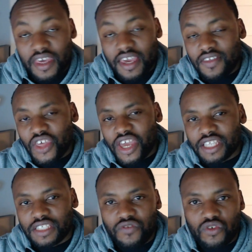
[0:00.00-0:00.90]
Now, the
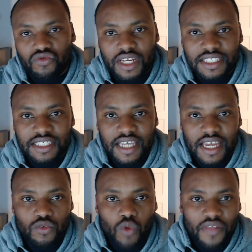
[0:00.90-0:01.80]
key thing is if you
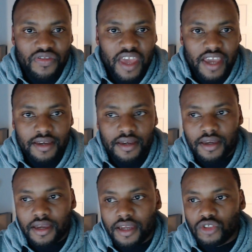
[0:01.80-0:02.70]
really stick at one
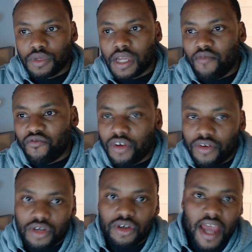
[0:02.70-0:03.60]
thing and you
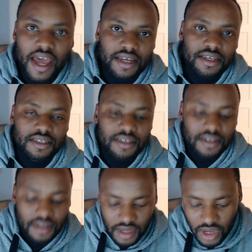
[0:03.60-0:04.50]
become very good at
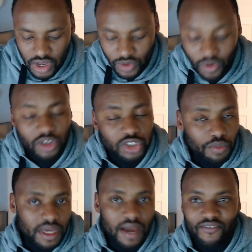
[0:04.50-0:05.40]
it,
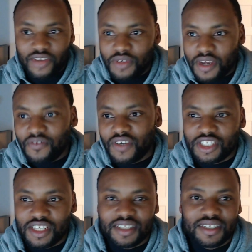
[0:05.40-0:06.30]
you also become
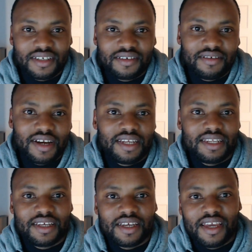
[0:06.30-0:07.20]
very efficient,
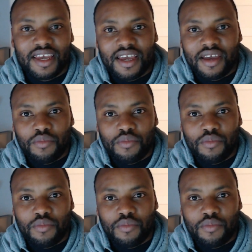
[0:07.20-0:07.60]
right?